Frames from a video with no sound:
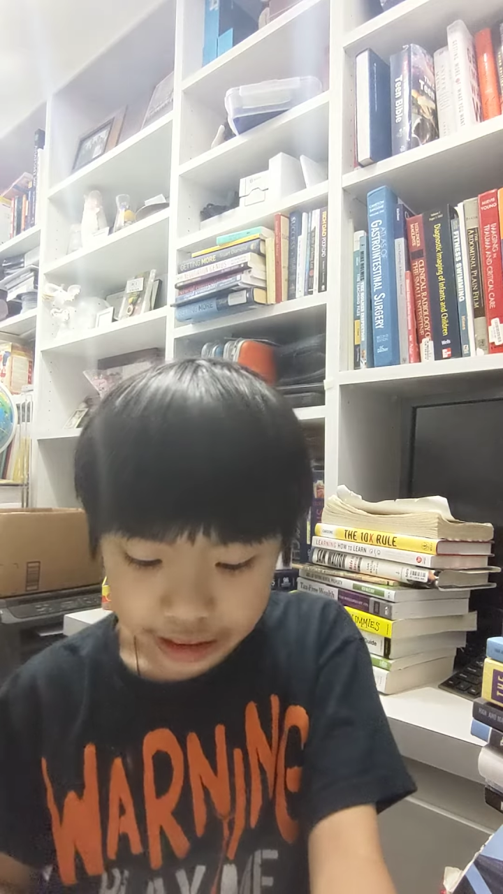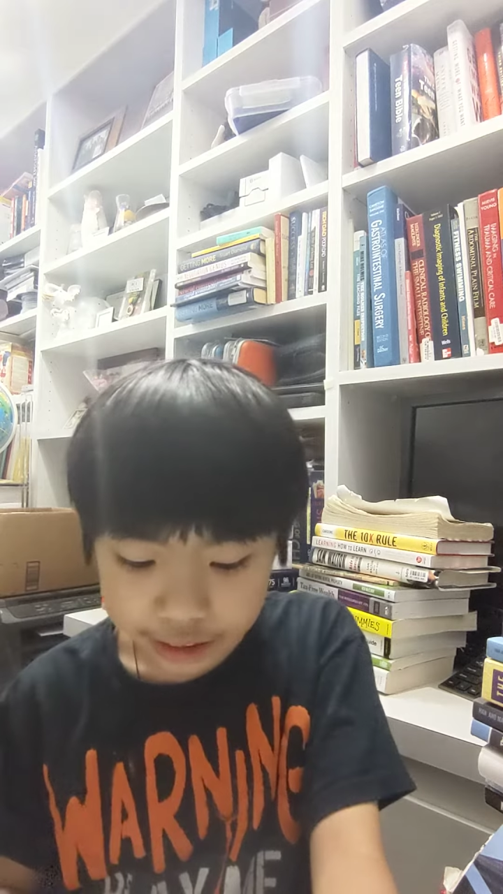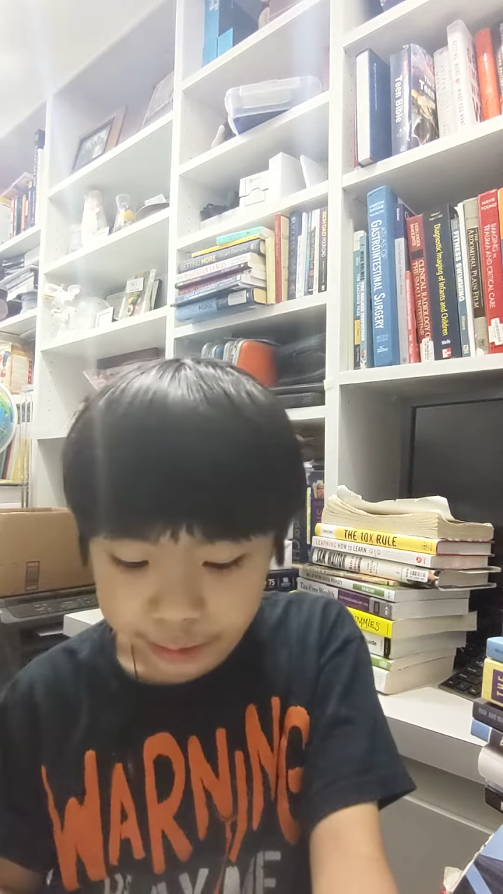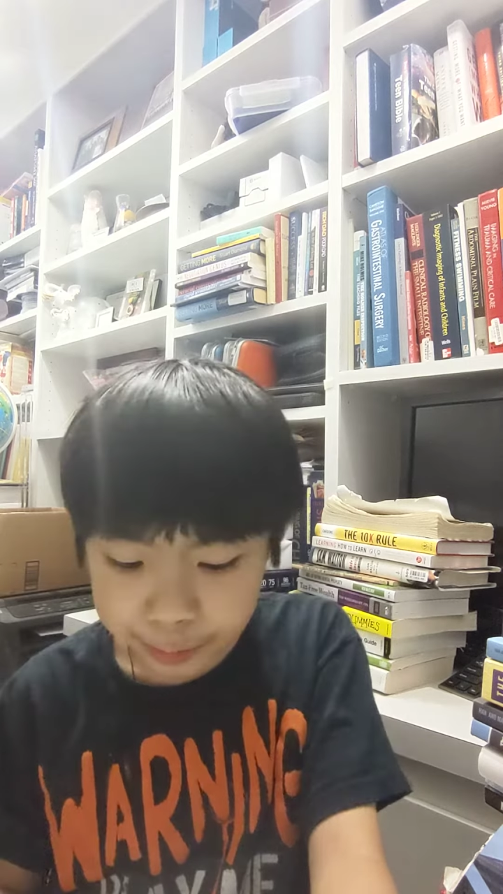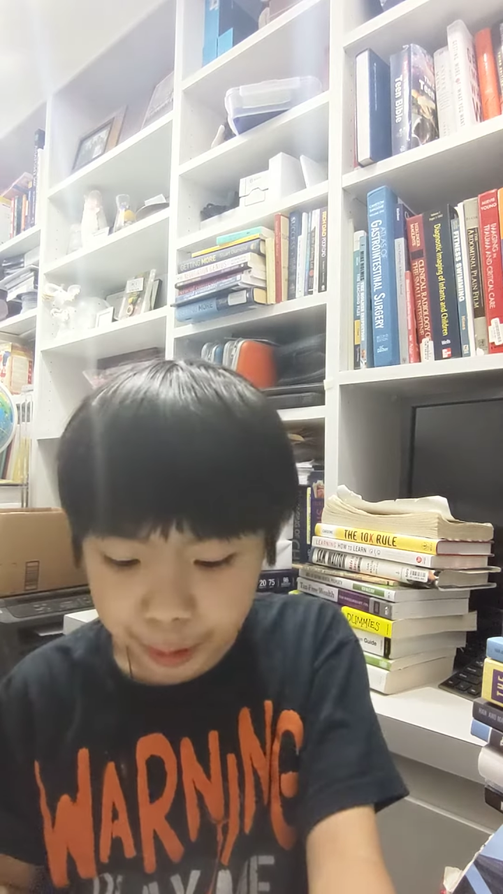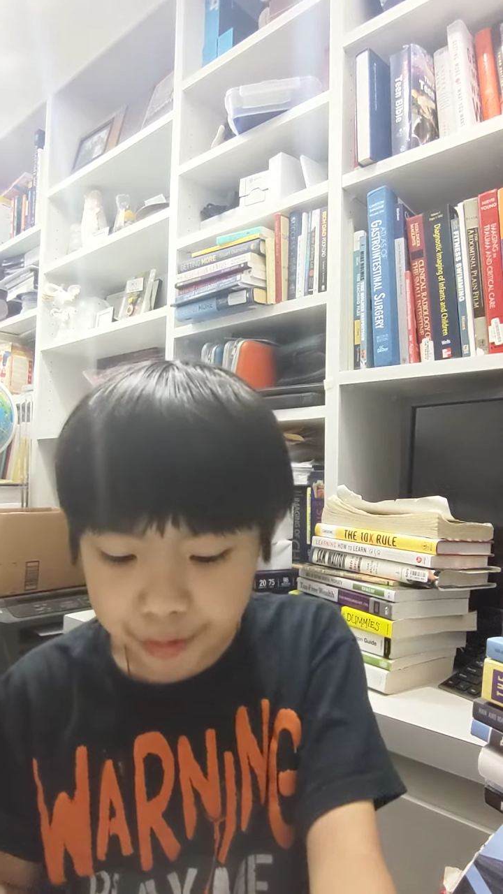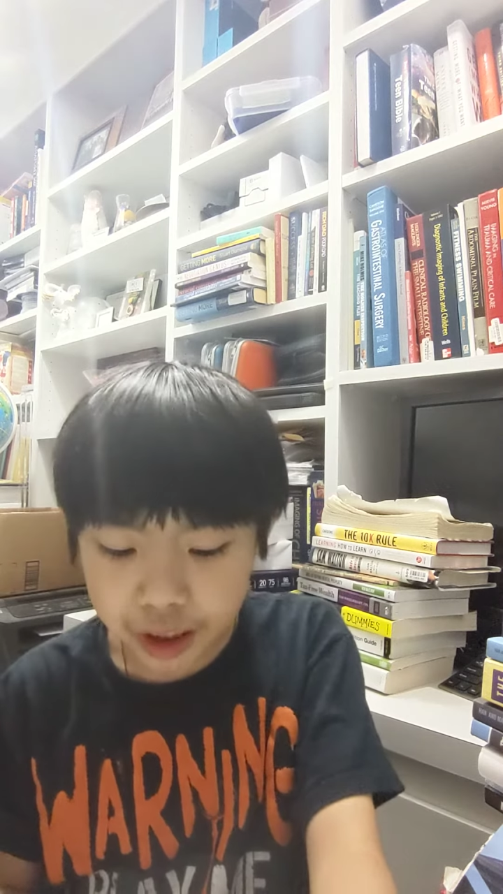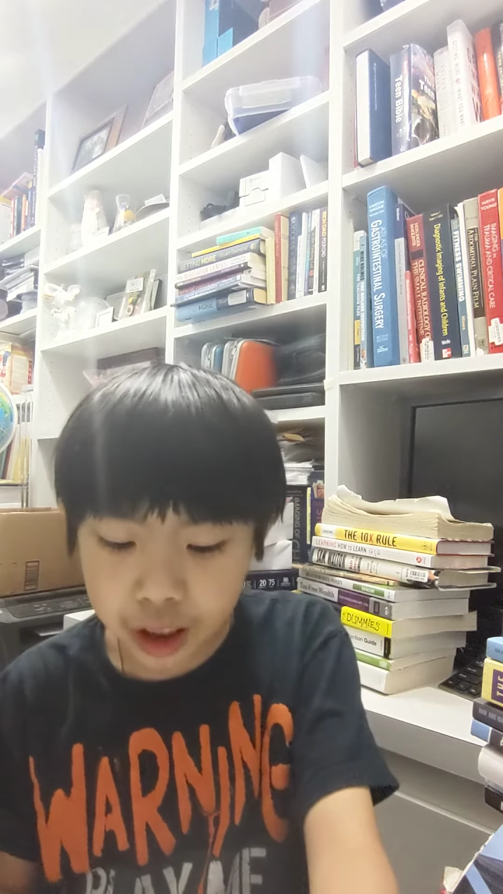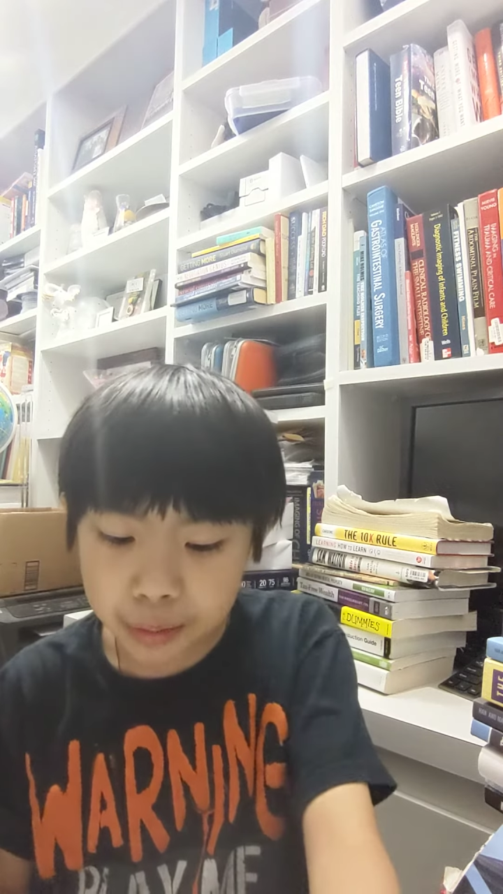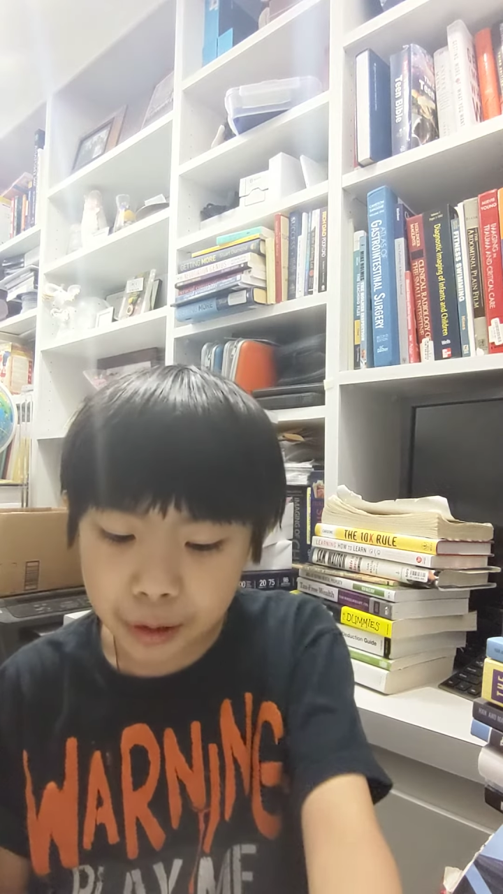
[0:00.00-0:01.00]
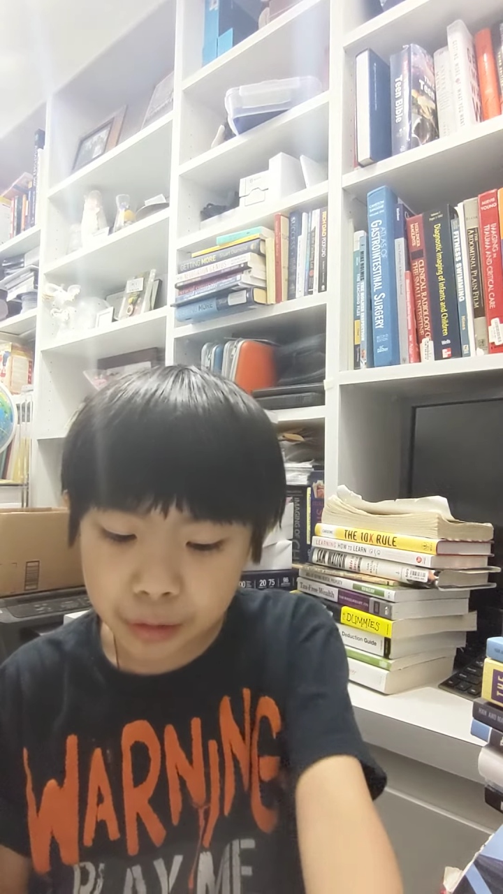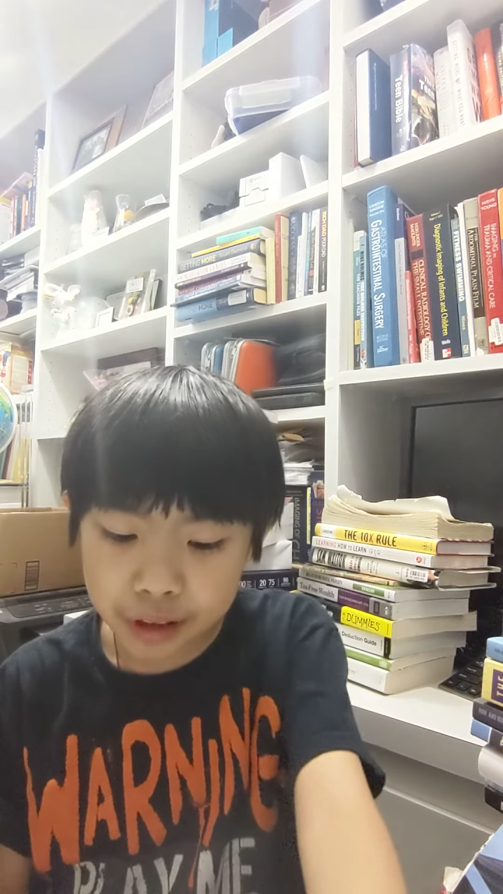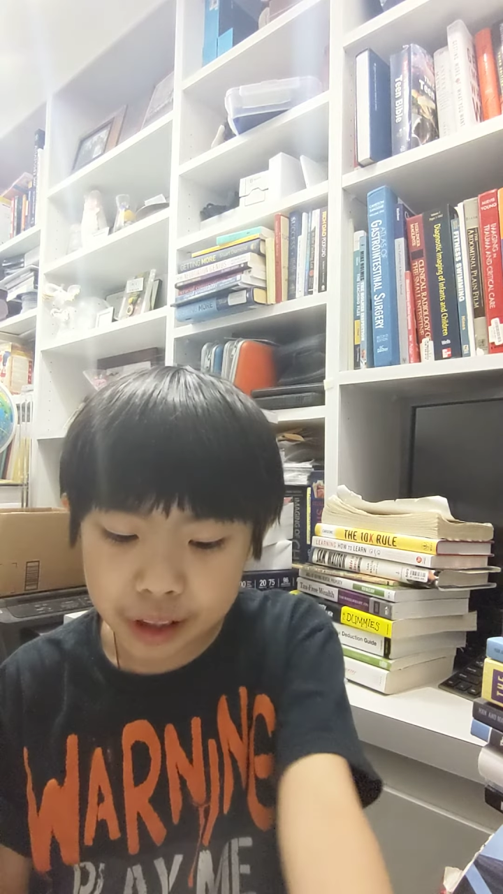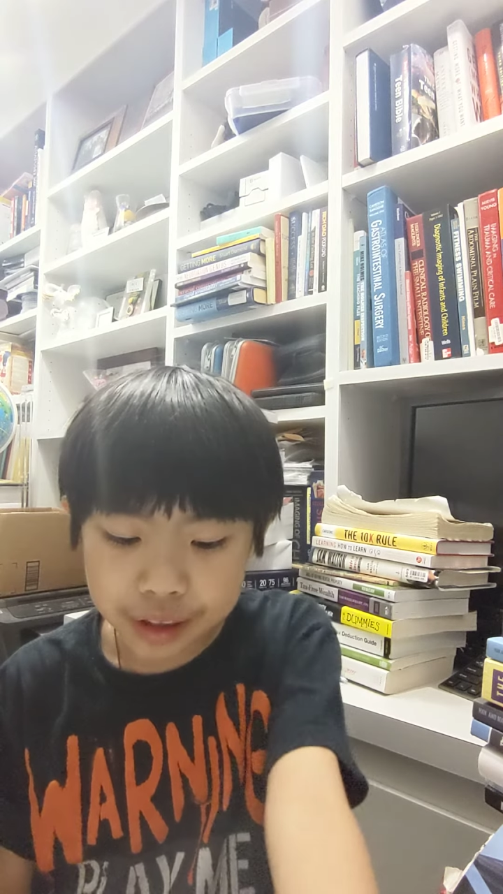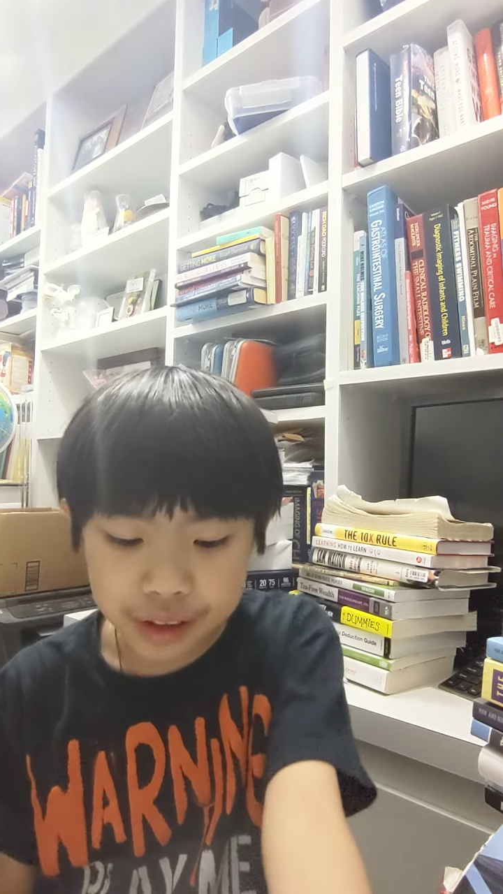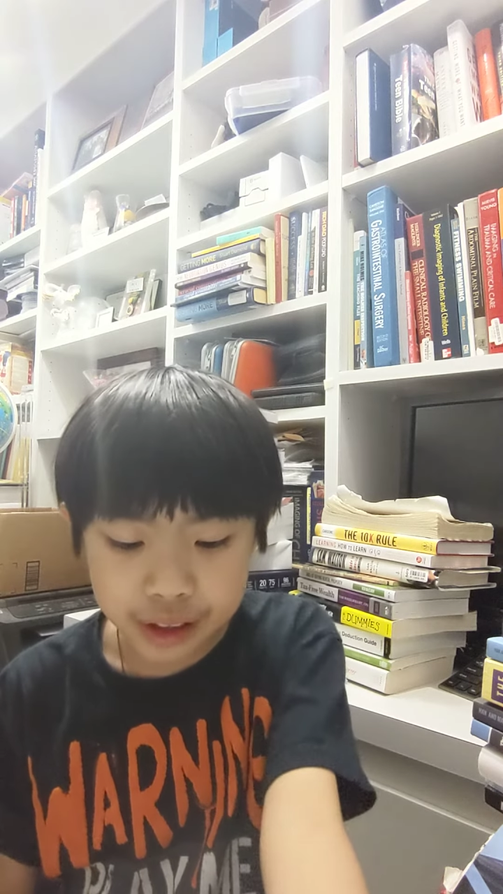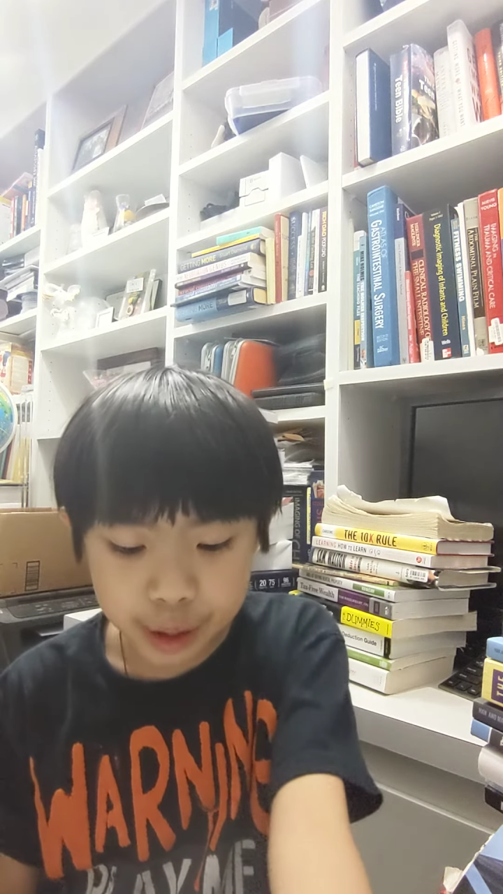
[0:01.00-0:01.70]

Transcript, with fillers: I hope I'm wrong about what I see